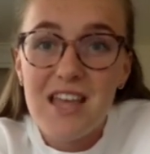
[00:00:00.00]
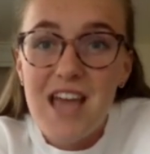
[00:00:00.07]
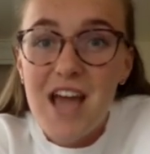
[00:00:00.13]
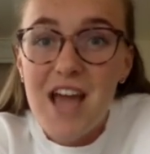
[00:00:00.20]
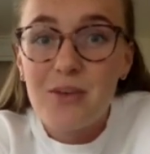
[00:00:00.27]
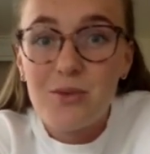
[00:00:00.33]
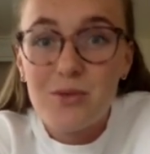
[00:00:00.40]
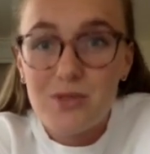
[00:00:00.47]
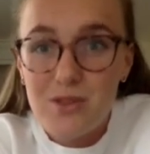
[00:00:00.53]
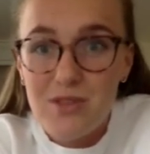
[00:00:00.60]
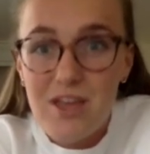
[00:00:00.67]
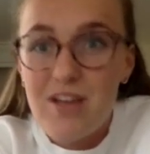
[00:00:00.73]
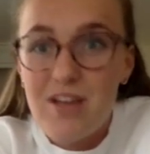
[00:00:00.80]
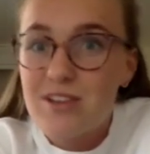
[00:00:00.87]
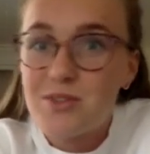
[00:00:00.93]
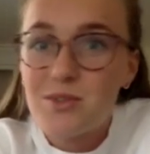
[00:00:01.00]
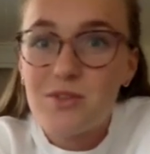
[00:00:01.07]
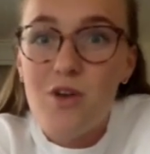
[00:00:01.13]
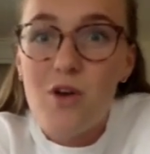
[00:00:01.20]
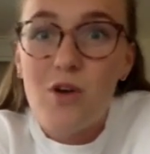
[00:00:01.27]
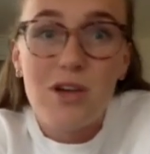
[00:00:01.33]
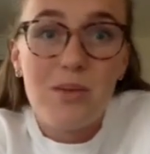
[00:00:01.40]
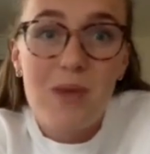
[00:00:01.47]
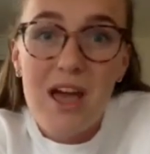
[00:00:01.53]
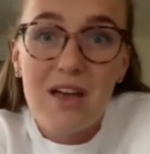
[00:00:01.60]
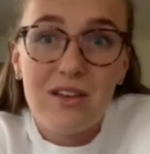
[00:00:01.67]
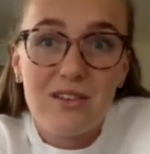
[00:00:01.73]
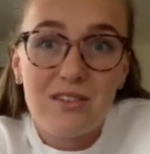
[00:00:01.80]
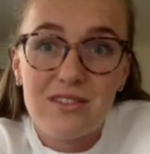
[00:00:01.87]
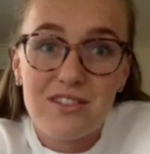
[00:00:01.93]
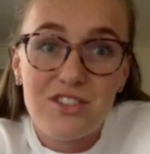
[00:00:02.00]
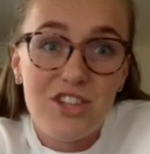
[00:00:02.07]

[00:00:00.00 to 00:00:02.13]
And also there are sort of Hockey Wales